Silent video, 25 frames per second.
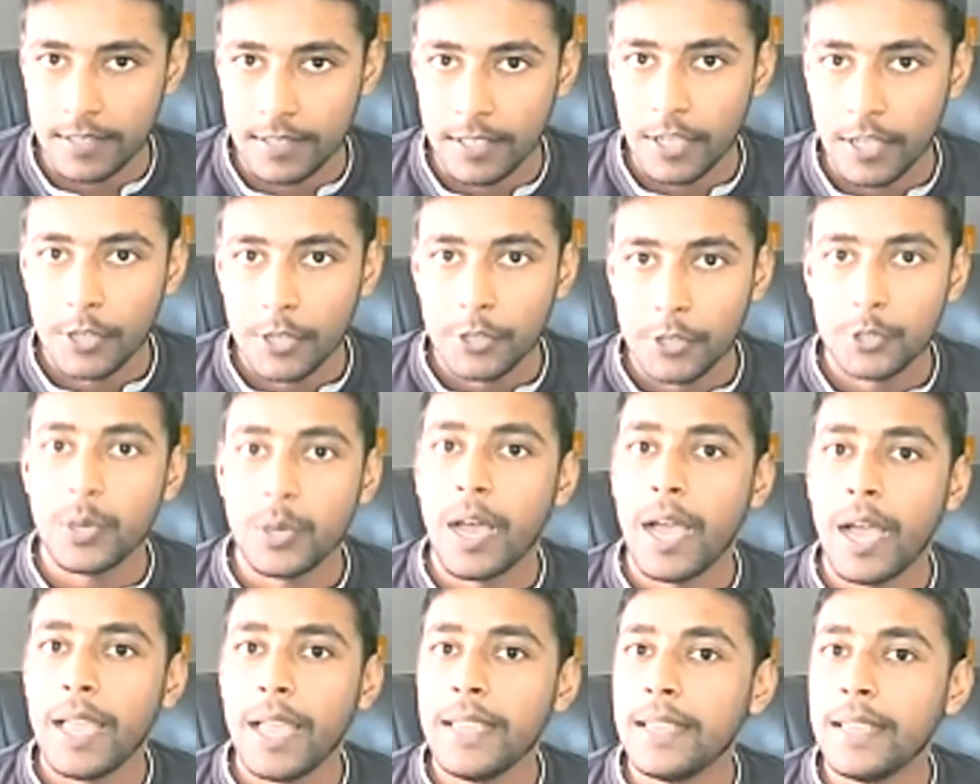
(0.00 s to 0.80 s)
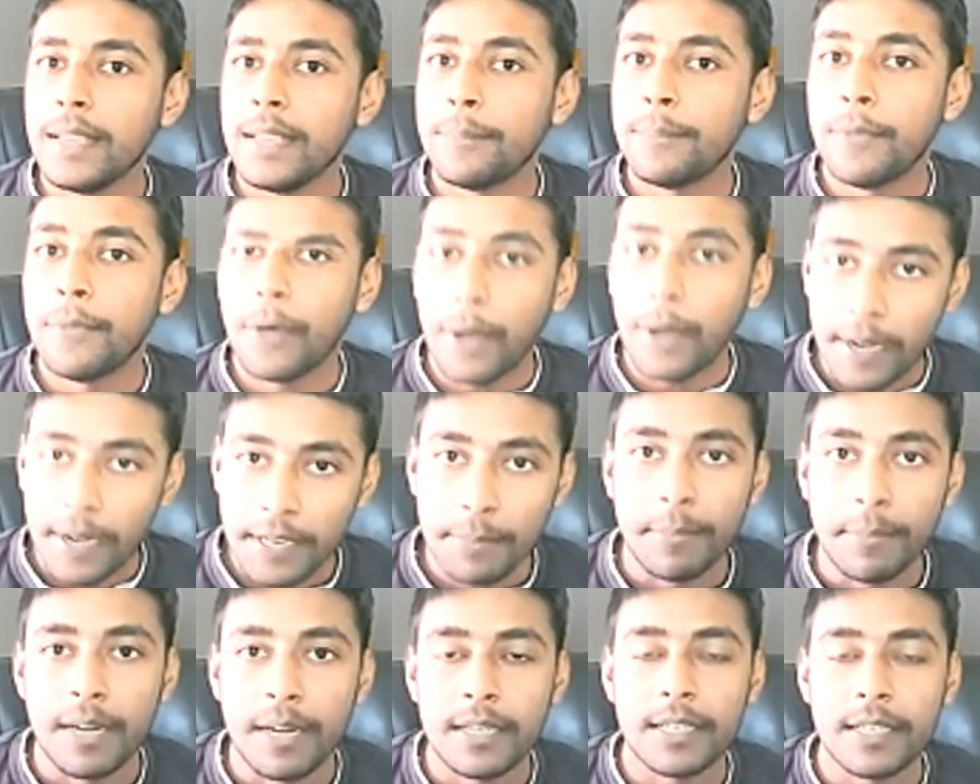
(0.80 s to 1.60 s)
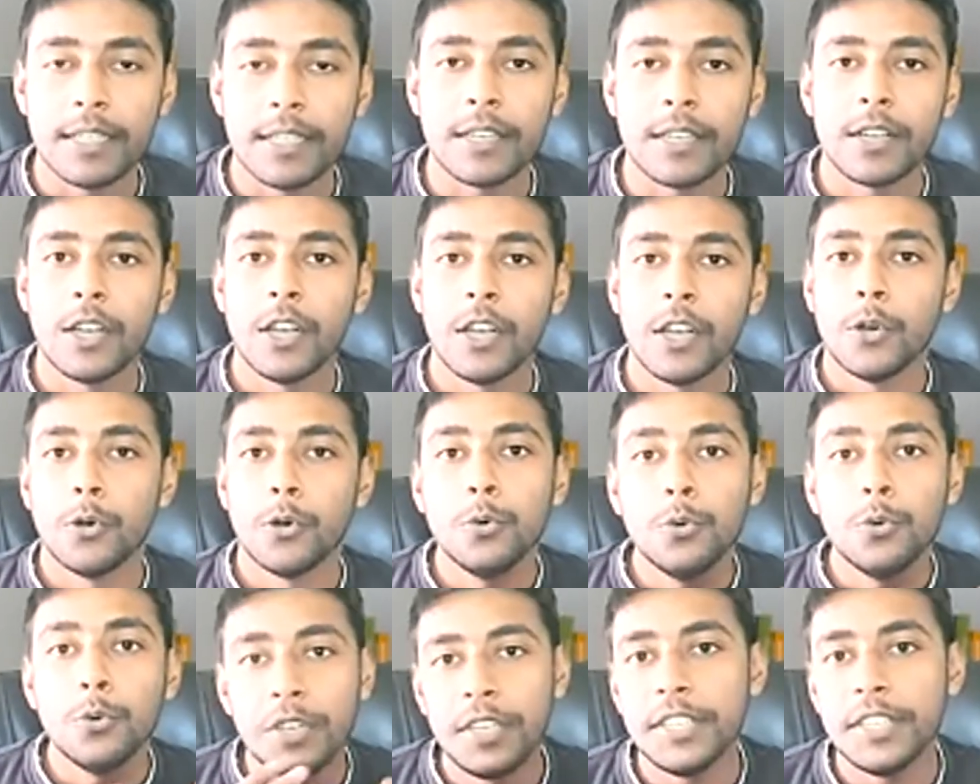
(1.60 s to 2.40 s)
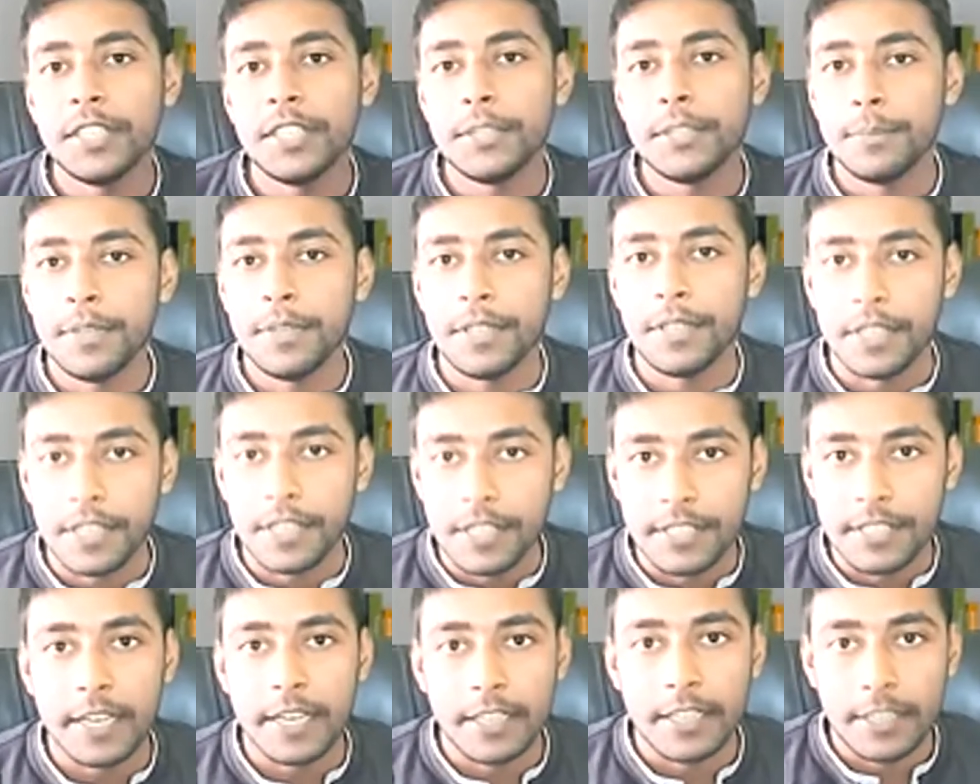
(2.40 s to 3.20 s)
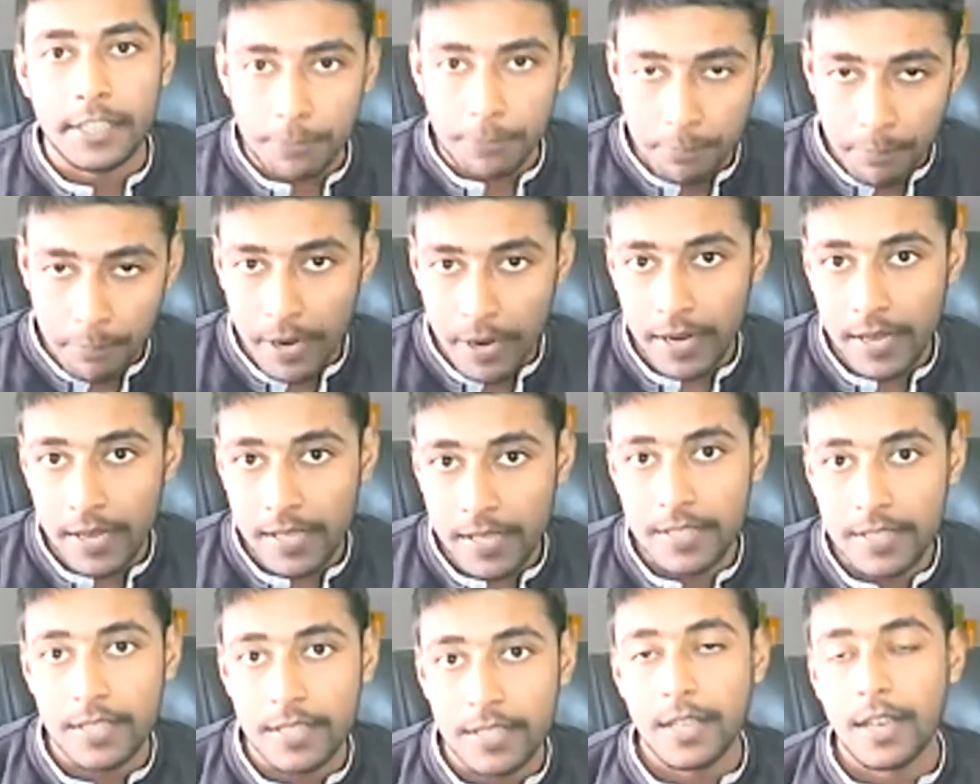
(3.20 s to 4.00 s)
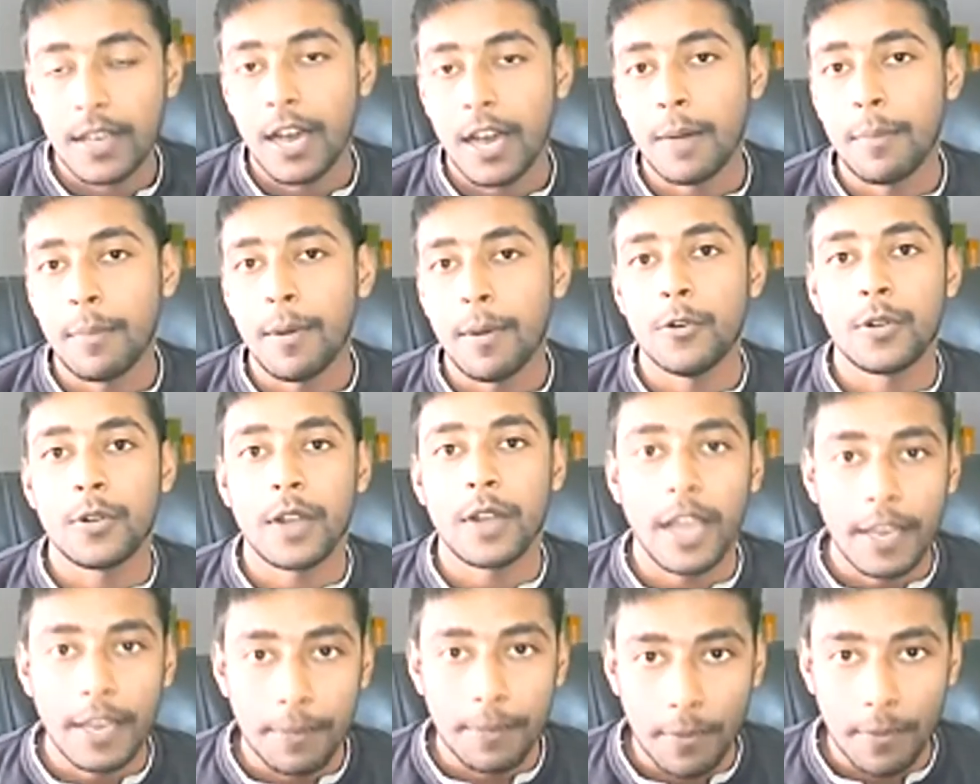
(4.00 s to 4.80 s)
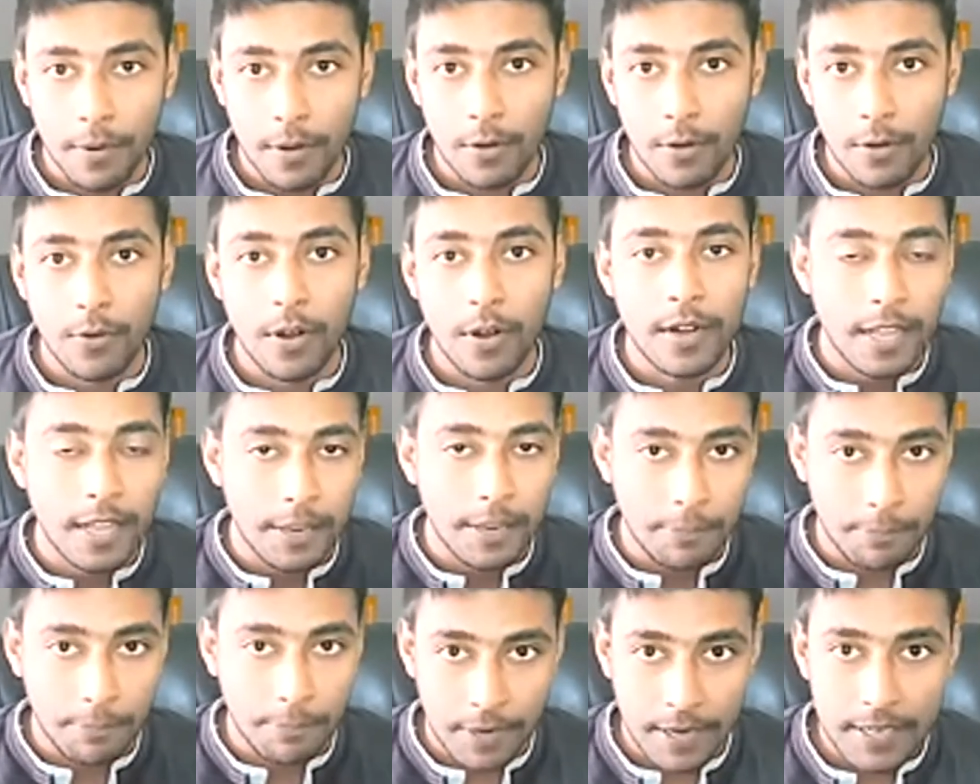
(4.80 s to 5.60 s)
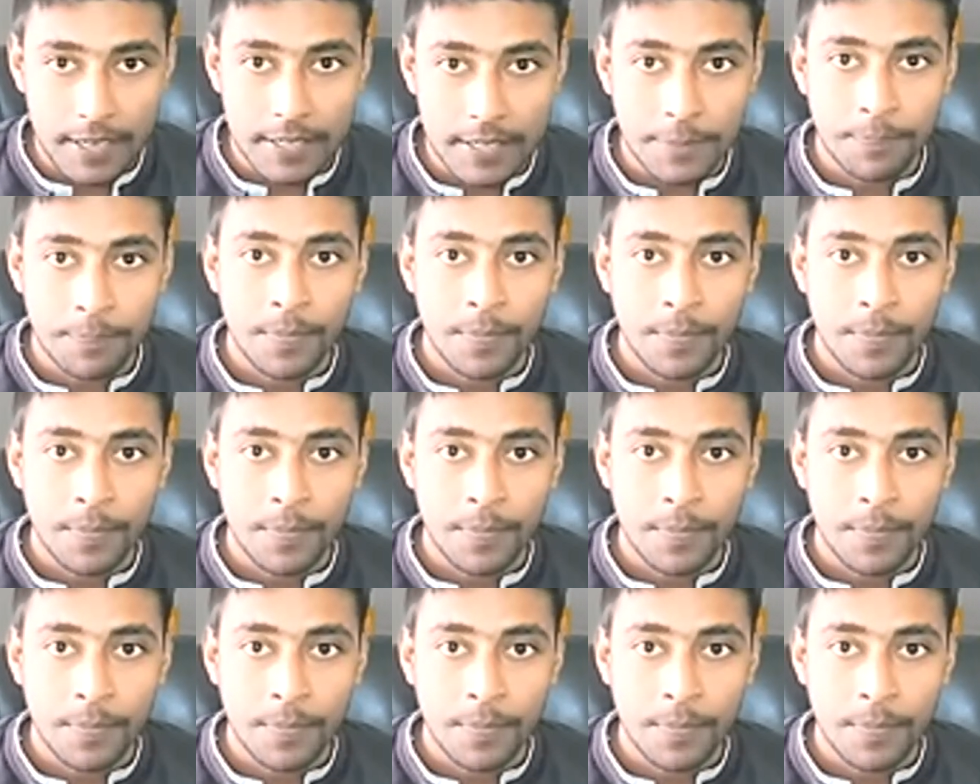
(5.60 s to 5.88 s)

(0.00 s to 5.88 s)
So I find a mentor who teach me exact path about what I made.